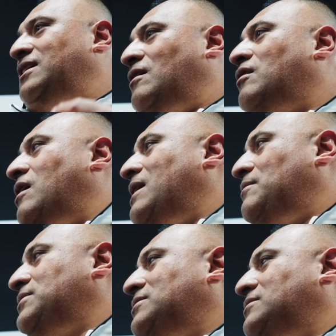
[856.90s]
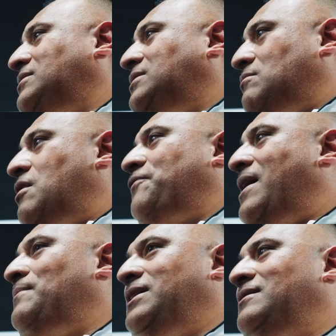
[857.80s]
they are ours? They're yeah, our
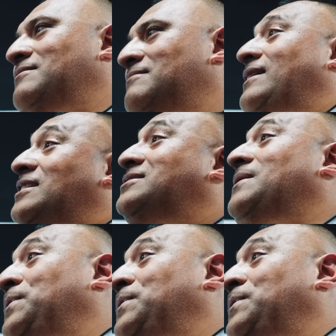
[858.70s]
family? Yeah. That's the